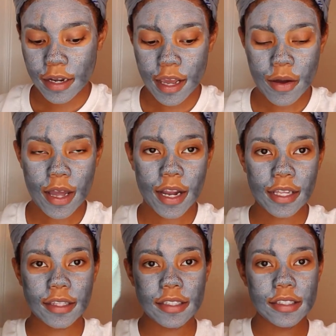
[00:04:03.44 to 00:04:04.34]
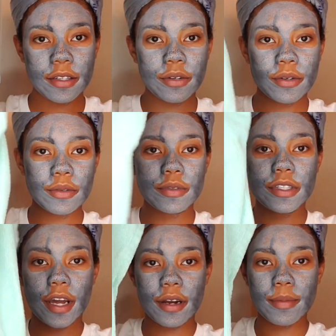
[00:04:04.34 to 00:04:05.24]
Now I got this little
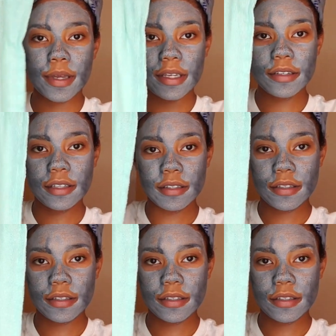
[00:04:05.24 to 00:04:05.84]
turban